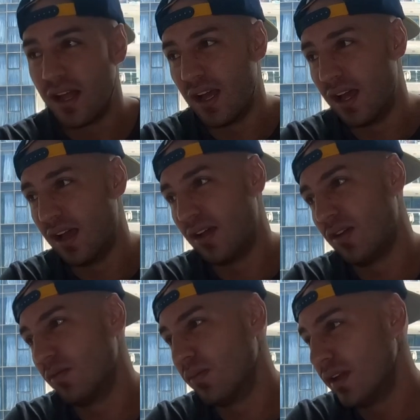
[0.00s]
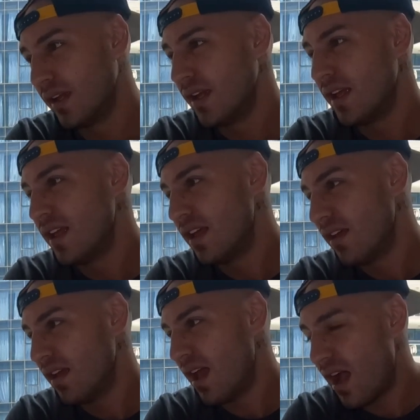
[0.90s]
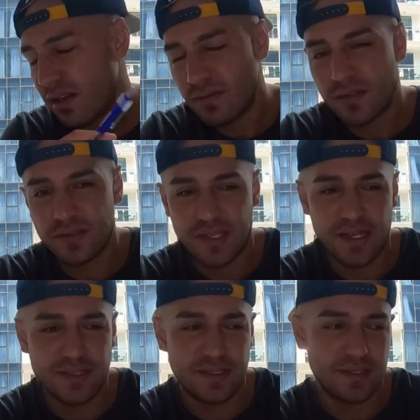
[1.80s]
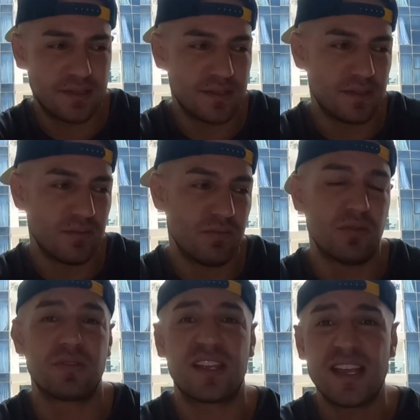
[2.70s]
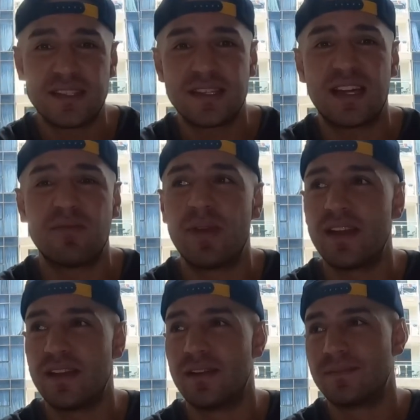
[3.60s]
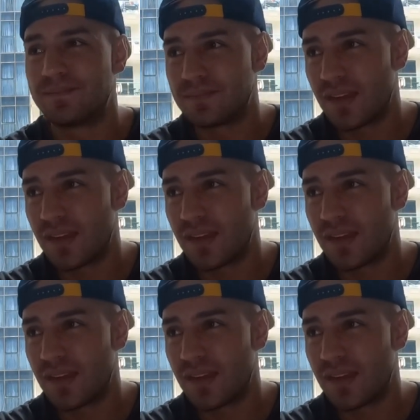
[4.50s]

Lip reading: Out of those cases, well, the cases that have been here,